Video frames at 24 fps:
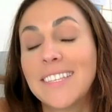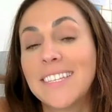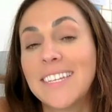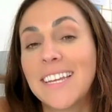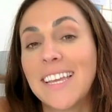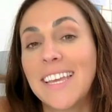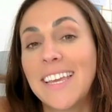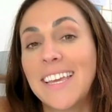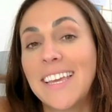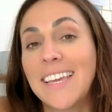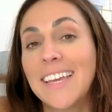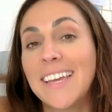
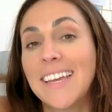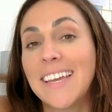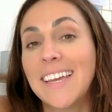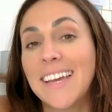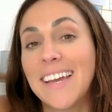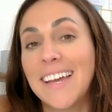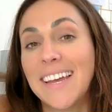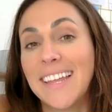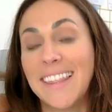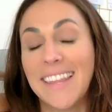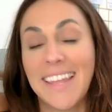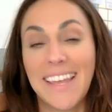sticky,
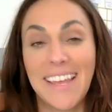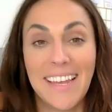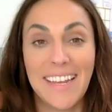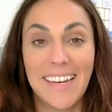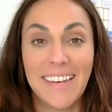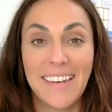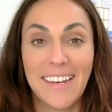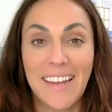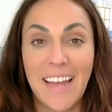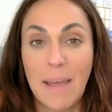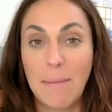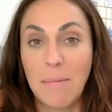and
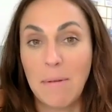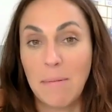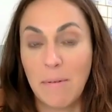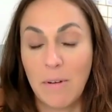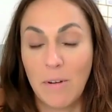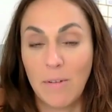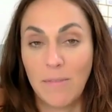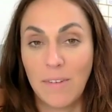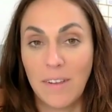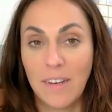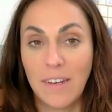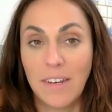then
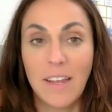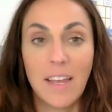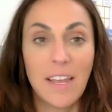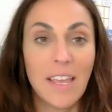ibuprofen.